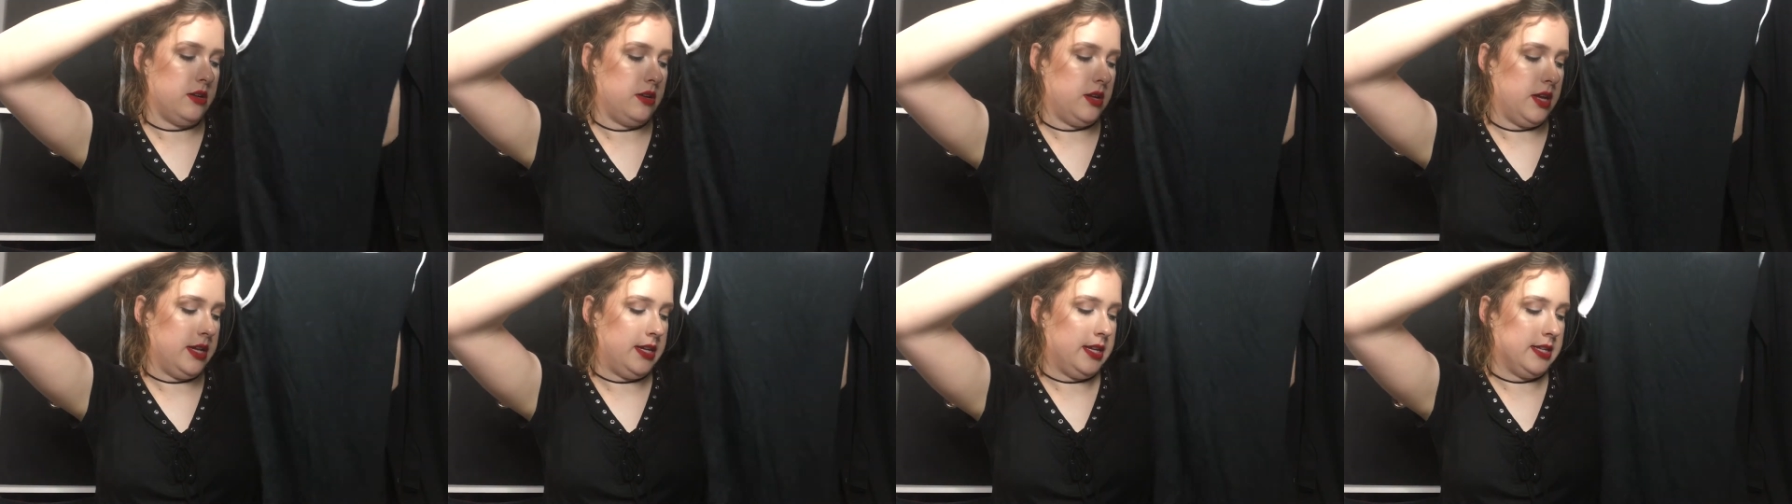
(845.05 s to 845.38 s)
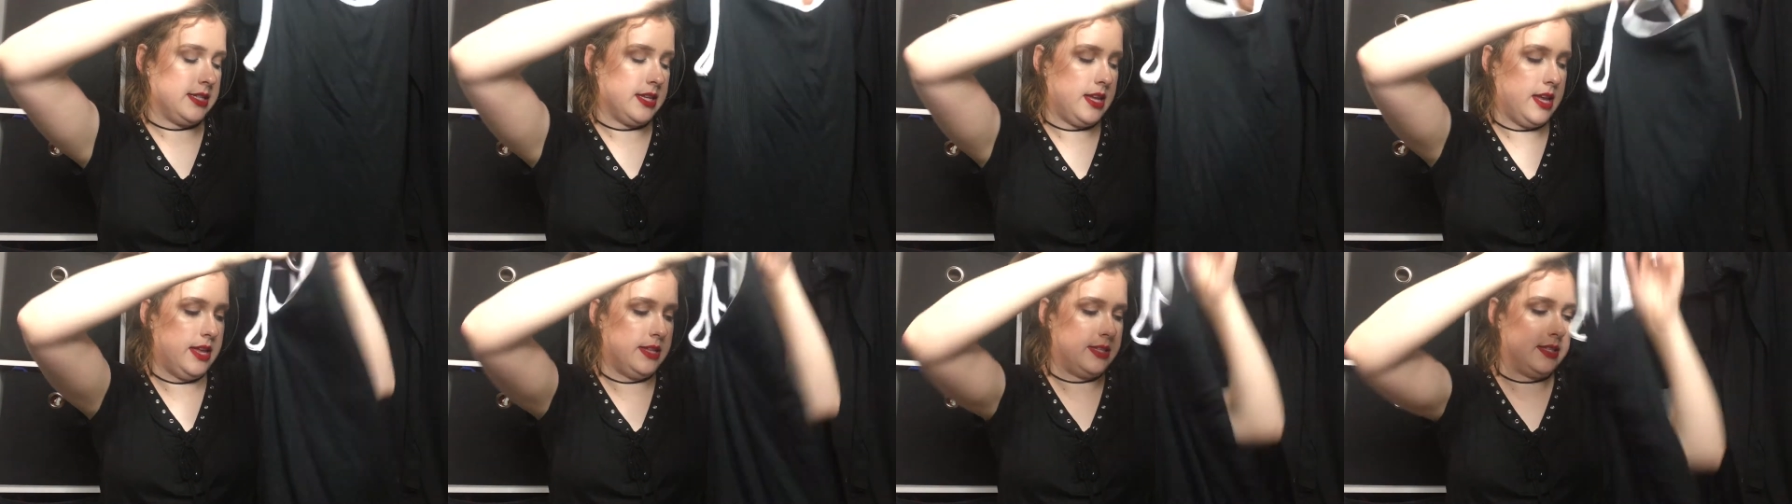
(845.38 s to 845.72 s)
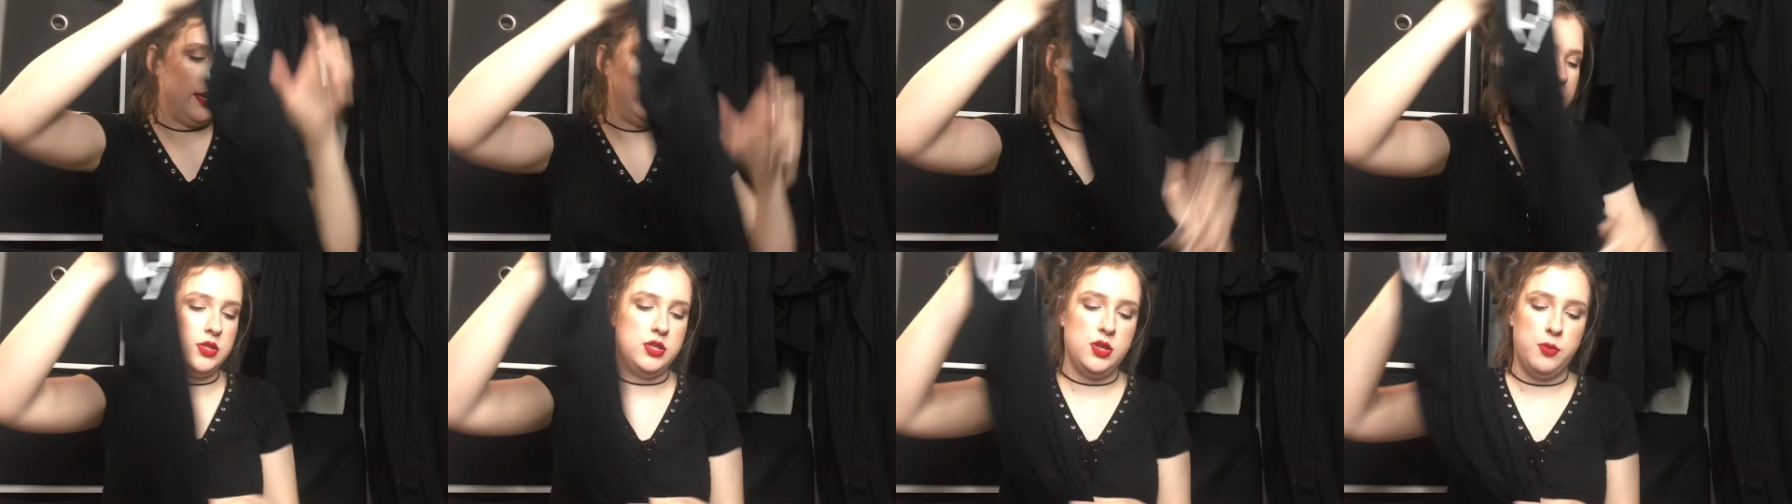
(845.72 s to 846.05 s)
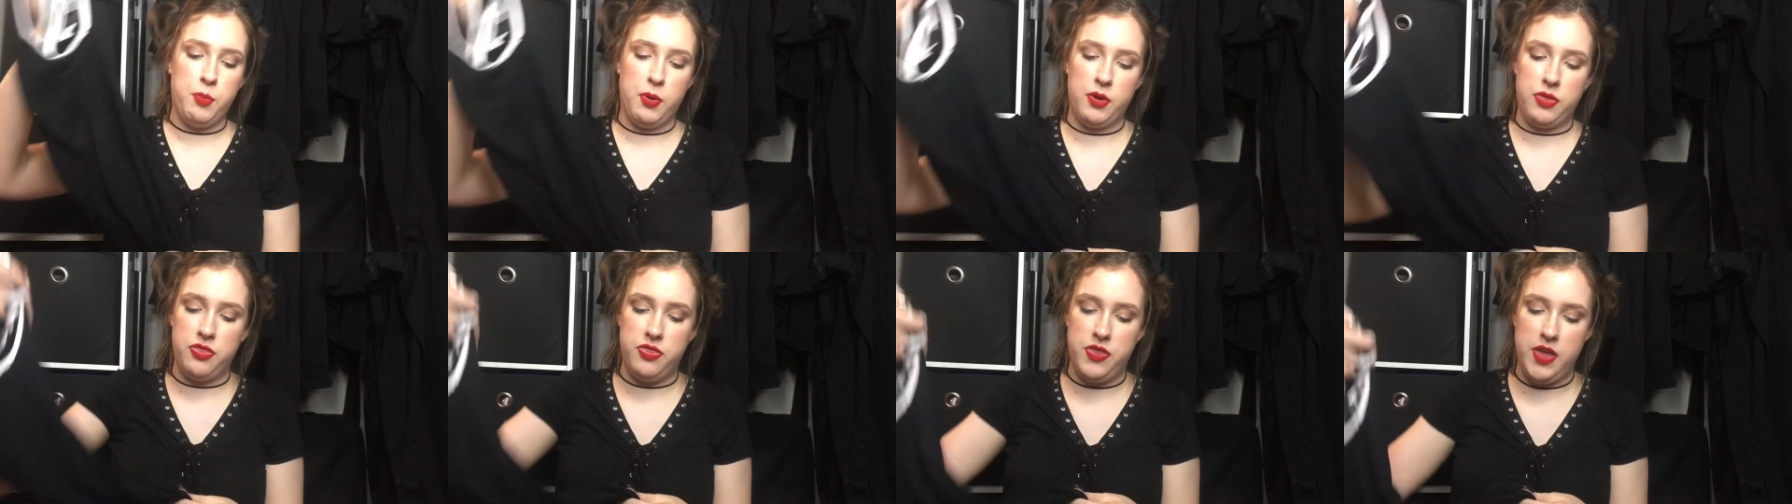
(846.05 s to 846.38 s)
it doesn't, it's like
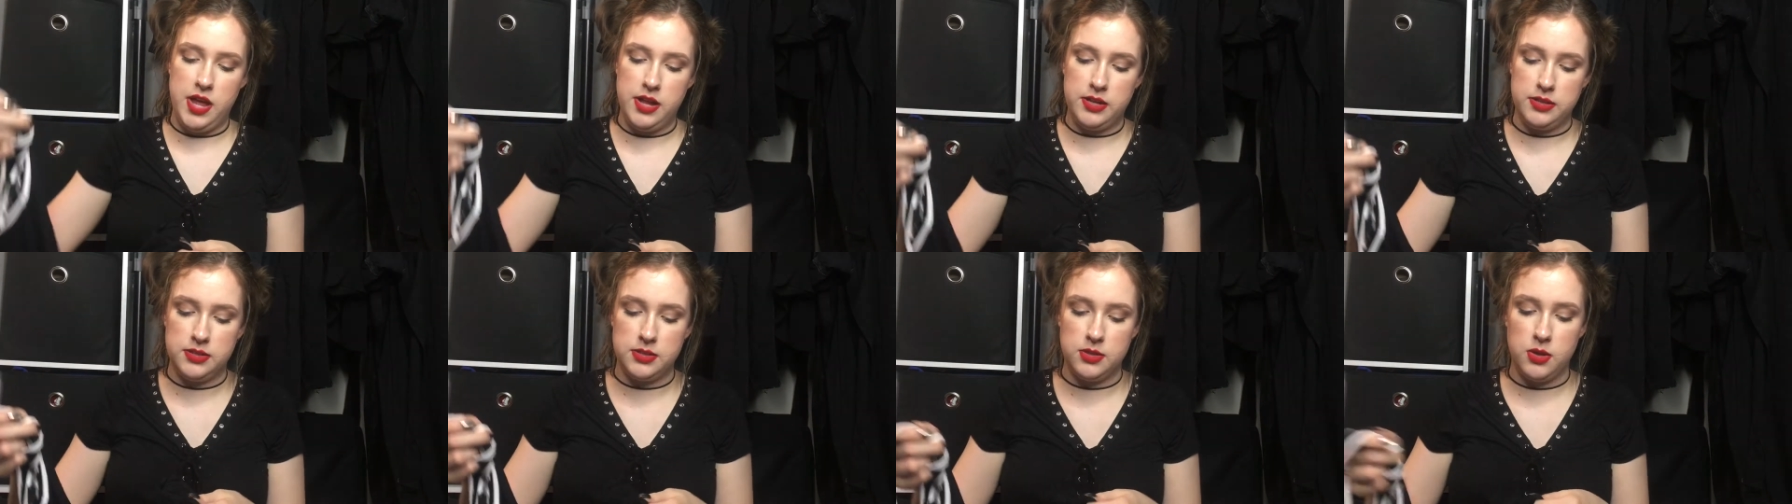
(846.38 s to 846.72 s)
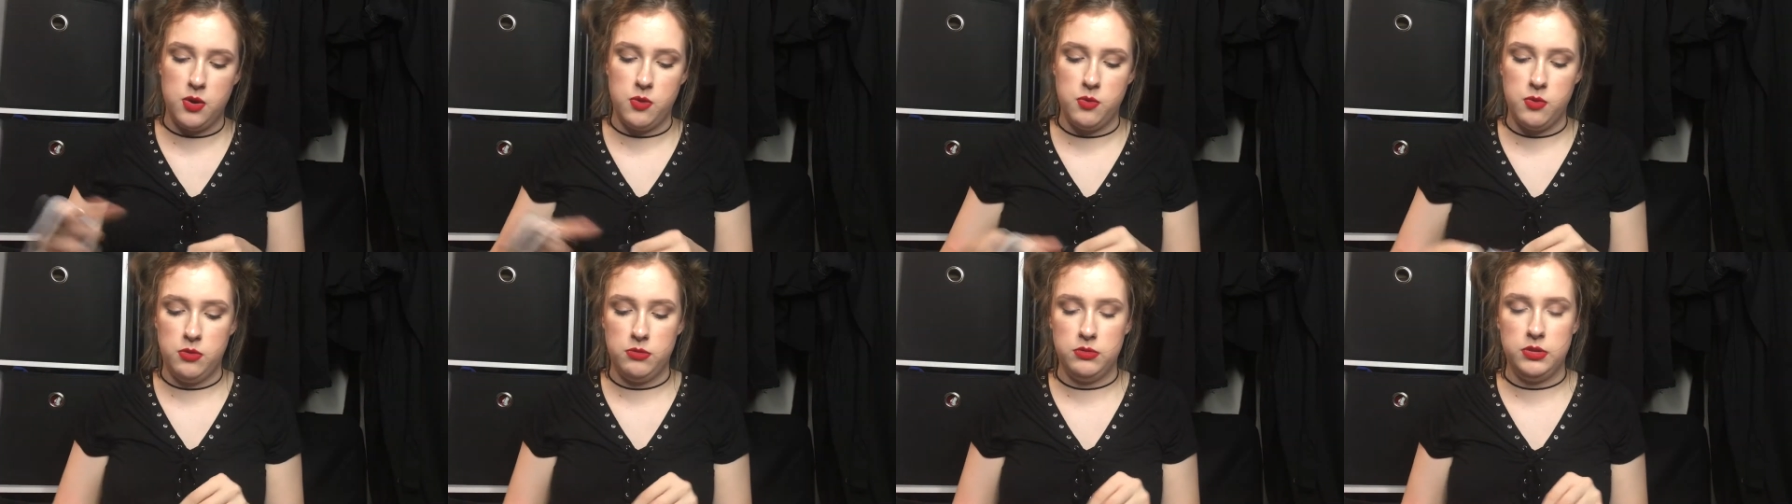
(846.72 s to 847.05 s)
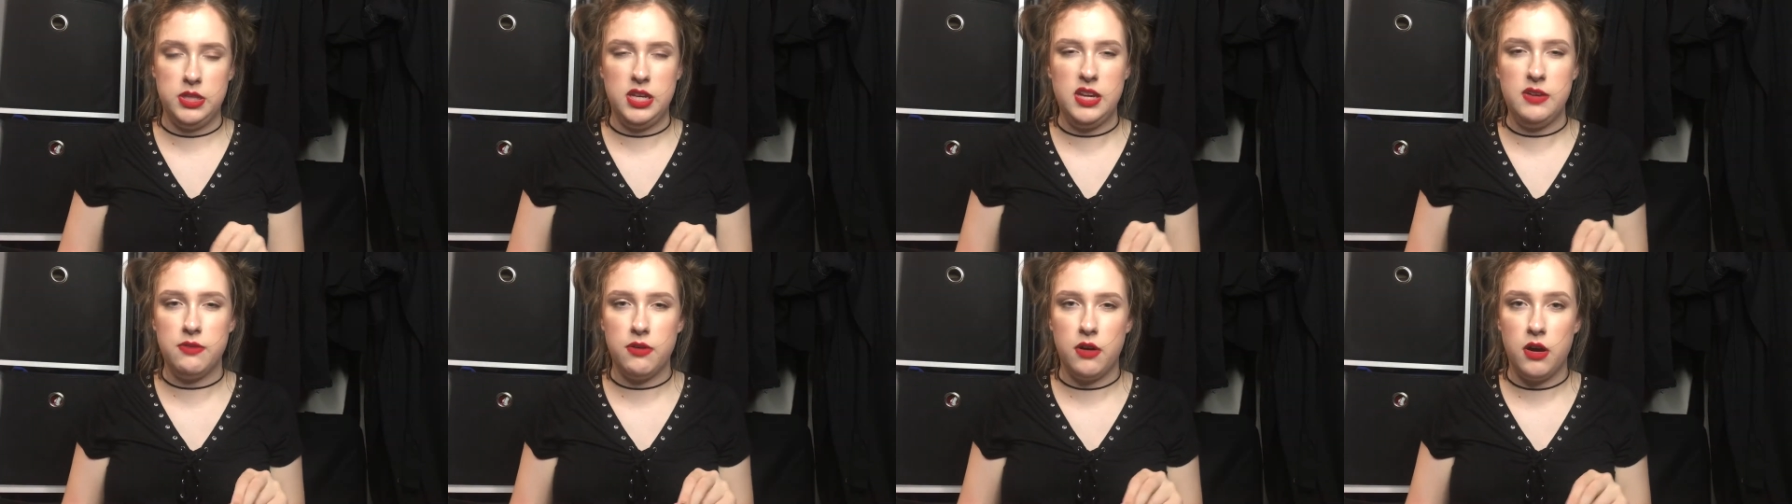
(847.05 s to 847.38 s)
super thin, so it won't leave